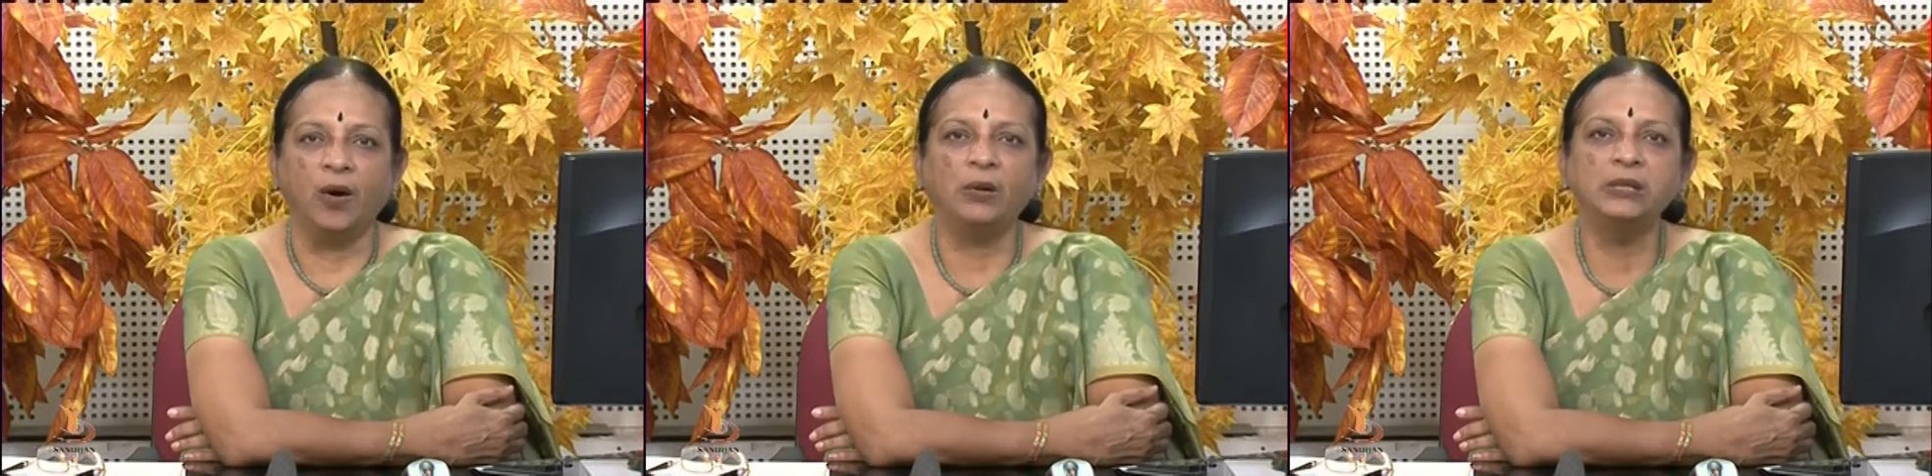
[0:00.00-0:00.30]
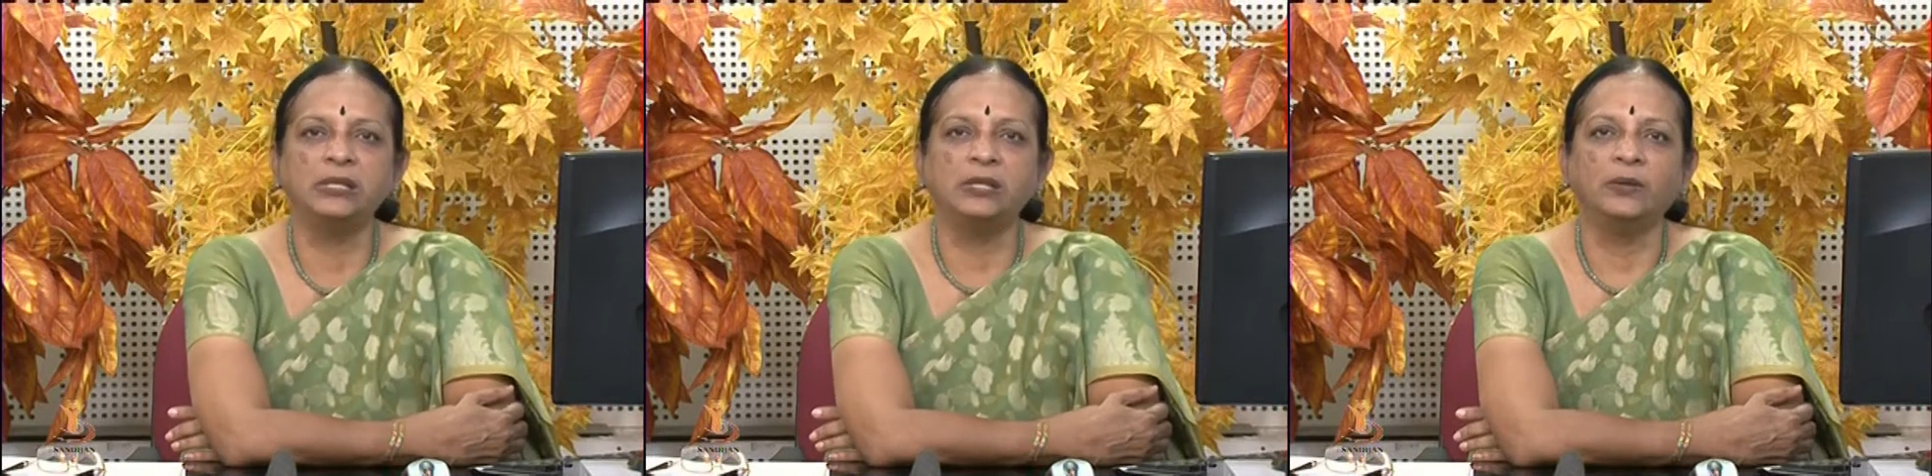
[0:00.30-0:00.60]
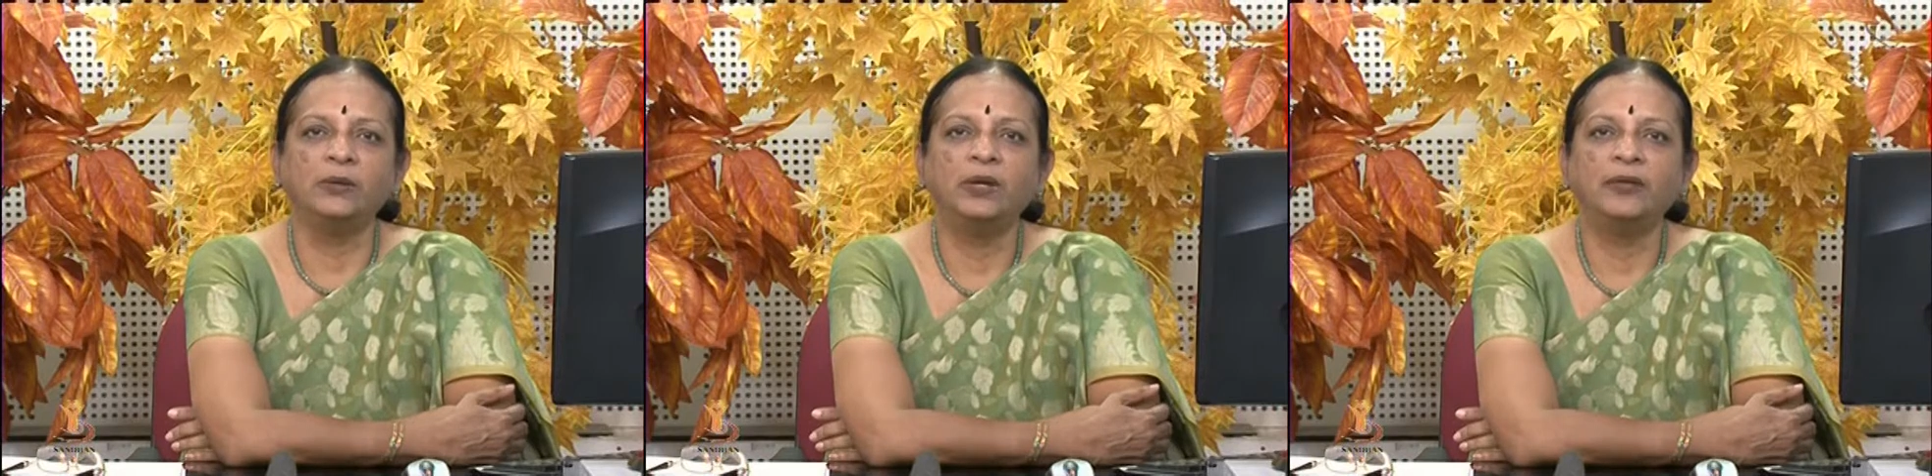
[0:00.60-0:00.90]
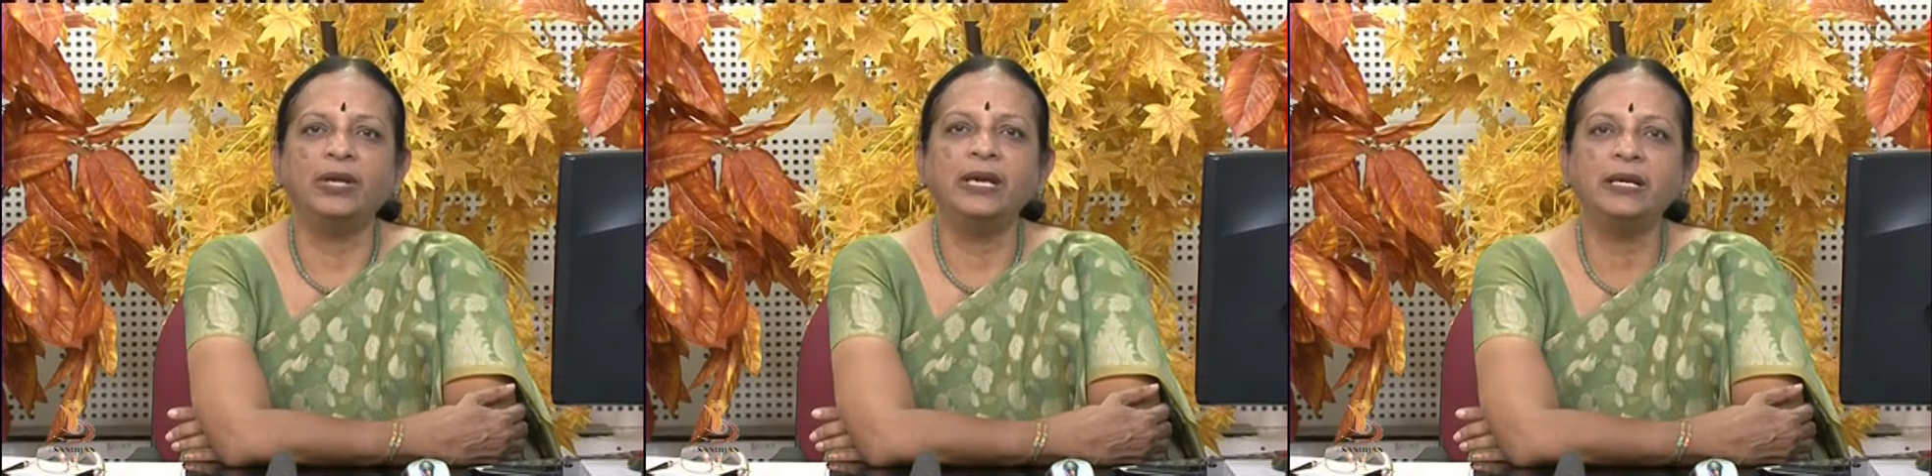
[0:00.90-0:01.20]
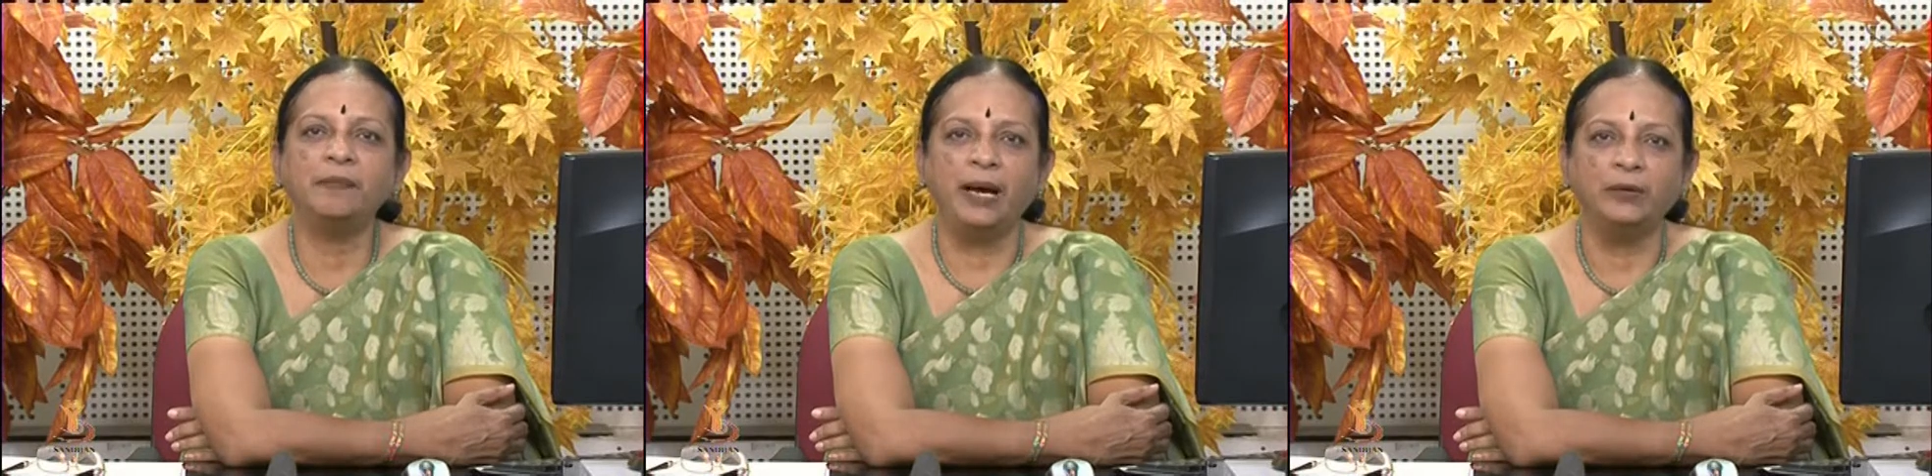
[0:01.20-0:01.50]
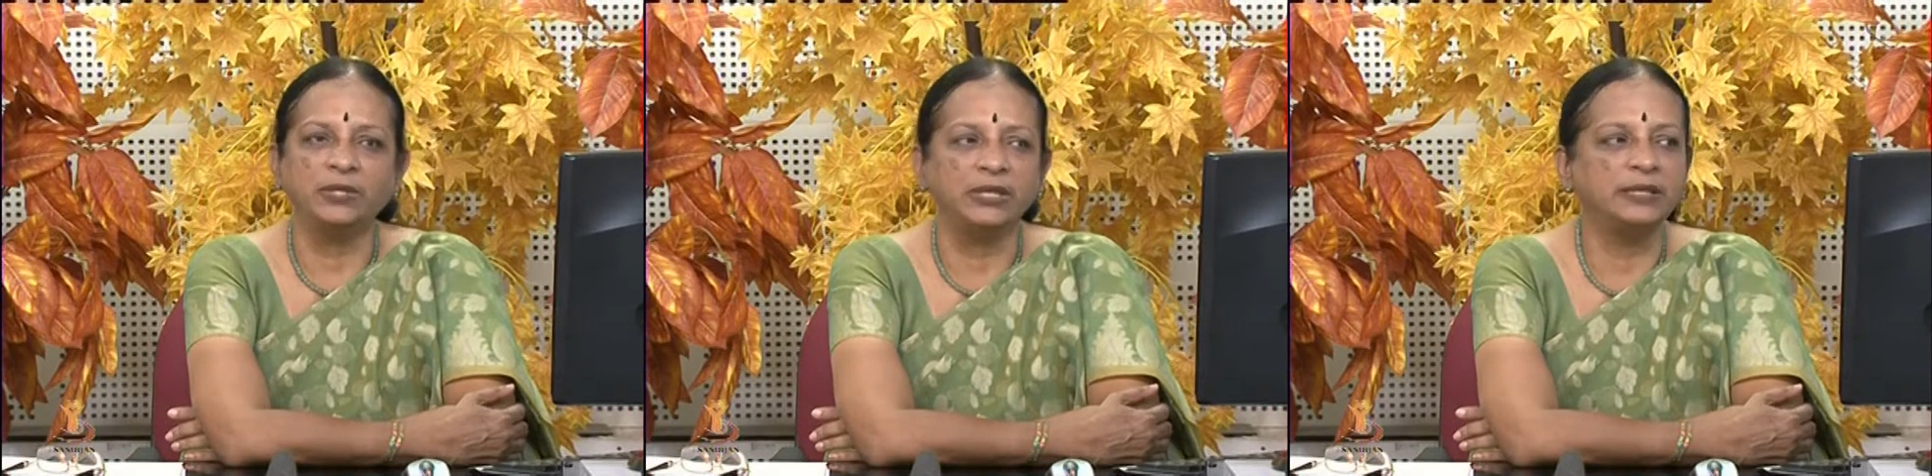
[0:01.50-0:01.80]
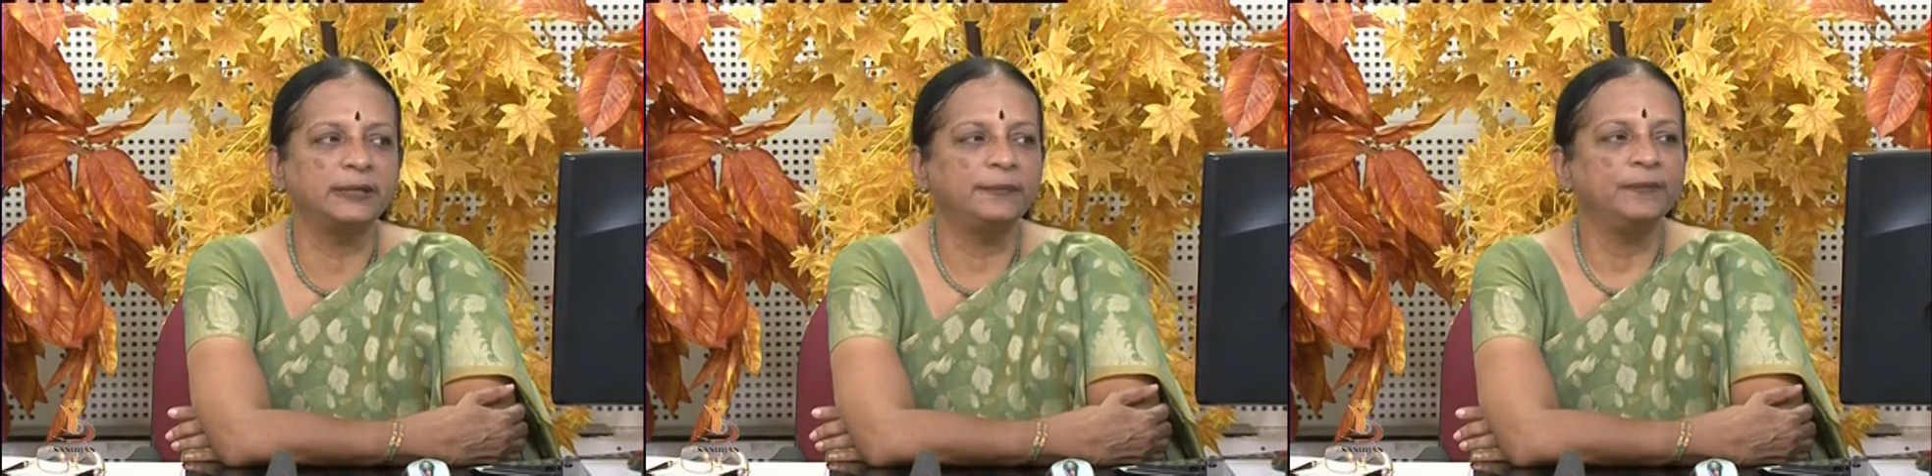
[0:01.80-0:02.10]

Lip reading: also think about it.